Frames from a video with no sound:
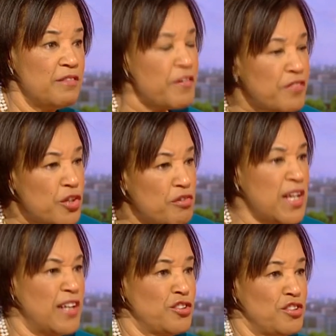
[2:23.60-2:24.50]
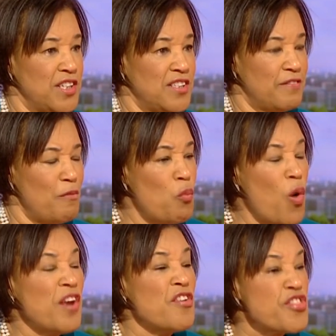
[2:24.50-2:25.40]
53 countries from
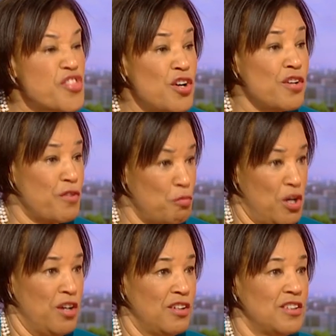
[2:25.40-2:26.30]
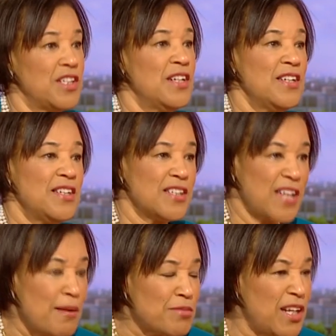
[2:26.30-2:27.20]
one third of the world
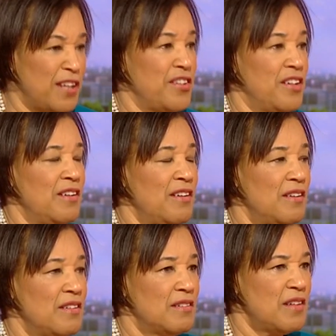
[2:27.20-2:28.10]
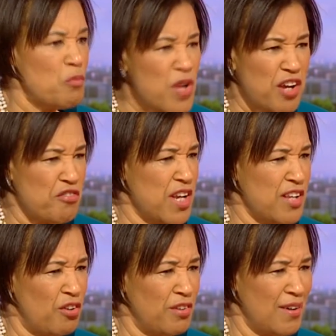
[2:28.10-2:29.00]
came to London and we
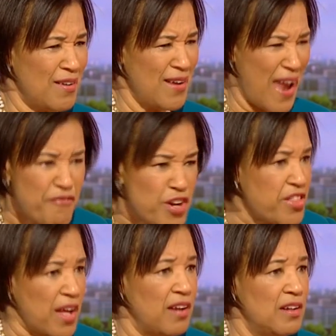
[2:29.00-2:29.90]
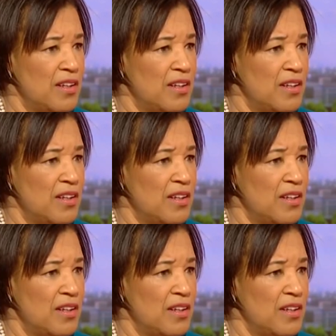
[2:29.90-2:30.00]
agreed on everything.